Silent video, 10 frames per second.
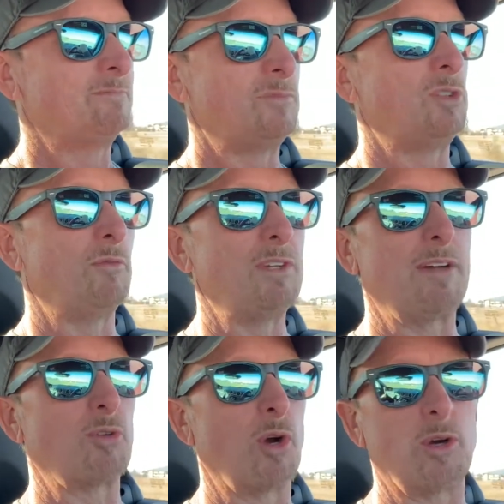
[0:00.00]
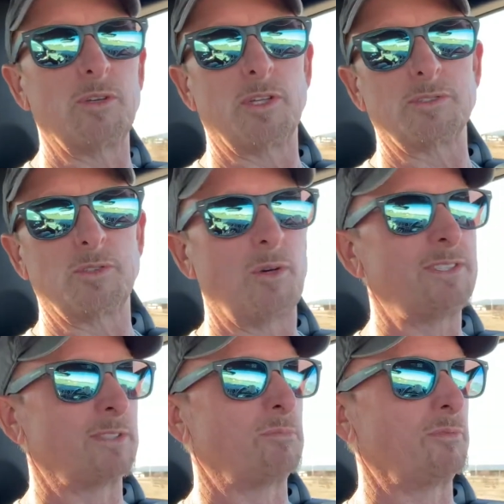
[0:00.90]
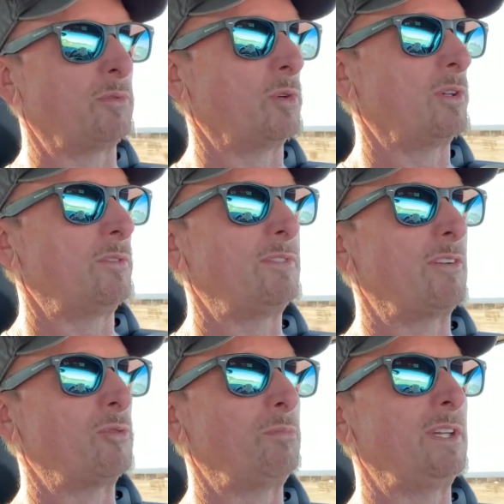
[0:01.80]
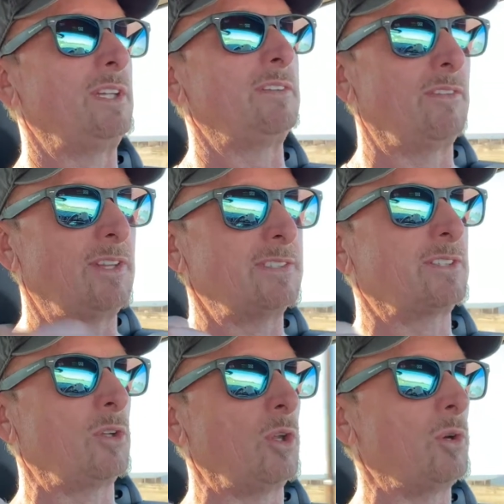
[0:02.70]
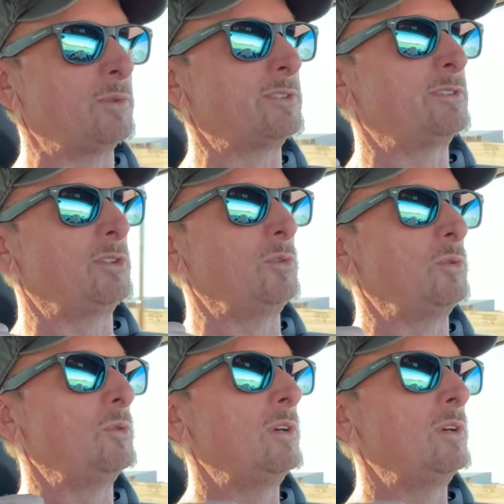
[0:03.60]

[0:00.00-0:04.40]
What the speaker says: you've never heard those noises before. You've never been this close to